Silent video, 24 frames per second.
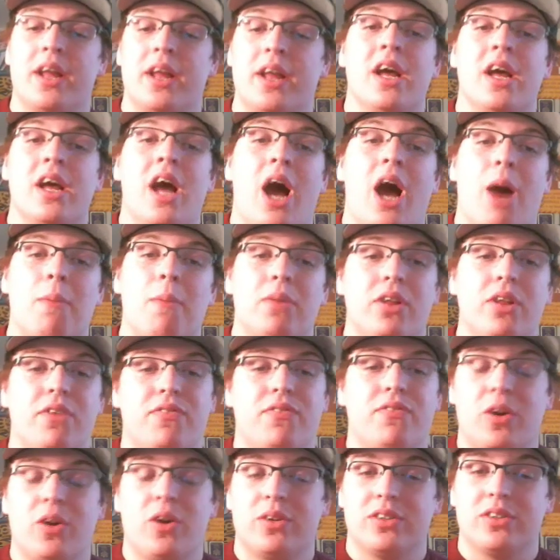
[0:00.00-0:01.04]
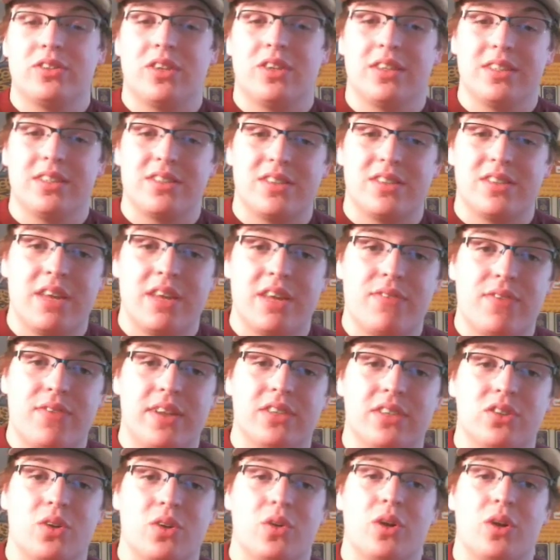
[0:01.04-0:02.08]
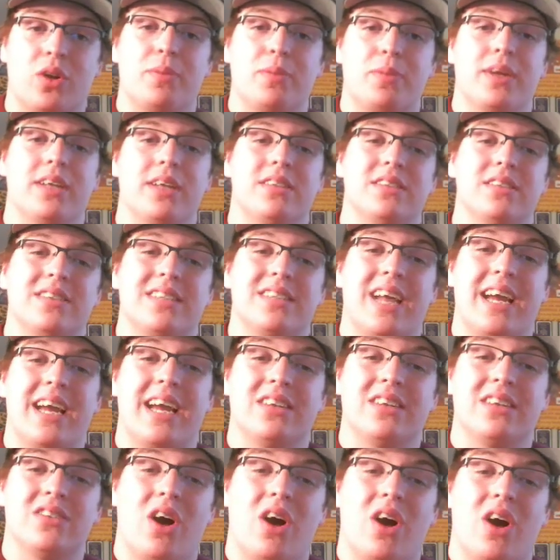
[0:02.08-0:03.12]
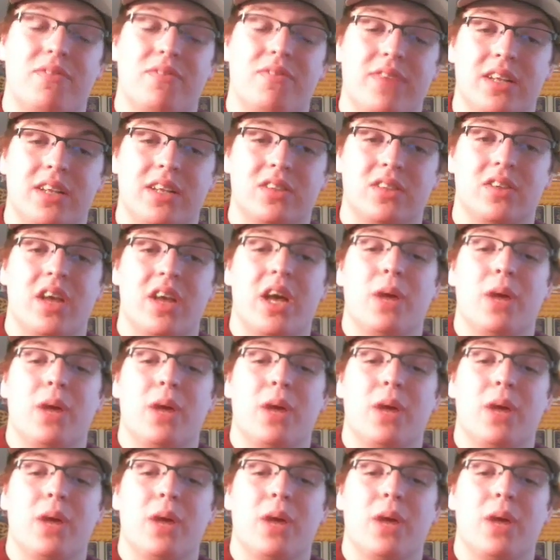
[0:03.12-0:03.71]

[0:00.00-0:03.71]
I'm really focused on this defense going up against this Titans offense,